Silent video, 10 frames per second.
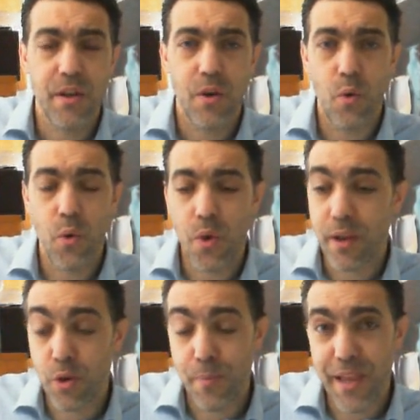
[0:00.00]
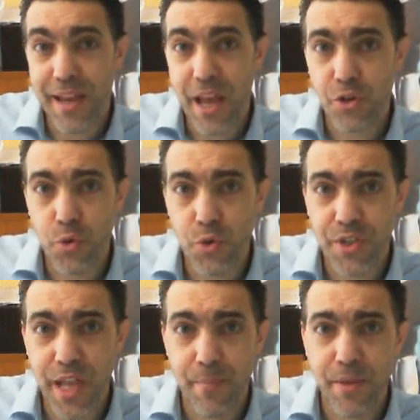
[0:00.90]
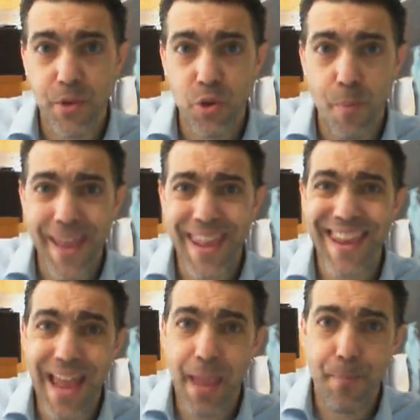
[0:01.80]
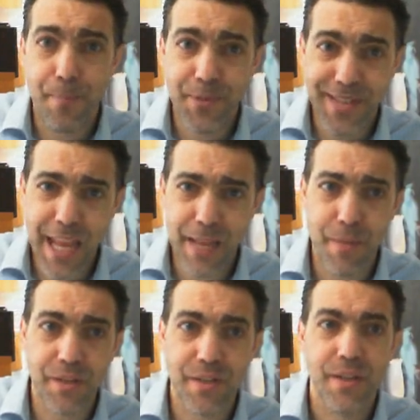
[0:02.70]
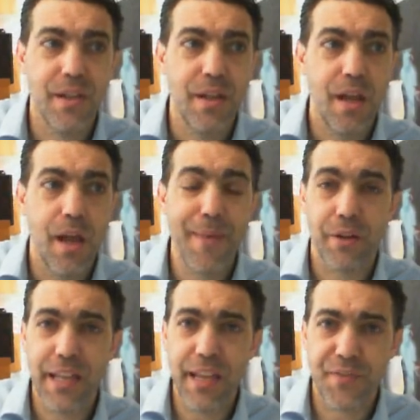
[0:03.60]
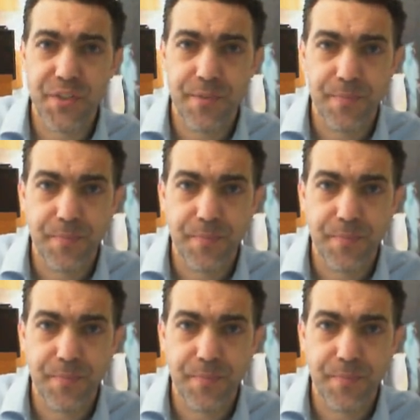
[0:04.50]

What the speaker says: or it could be an untrue statement, but you are making a statement about leaves.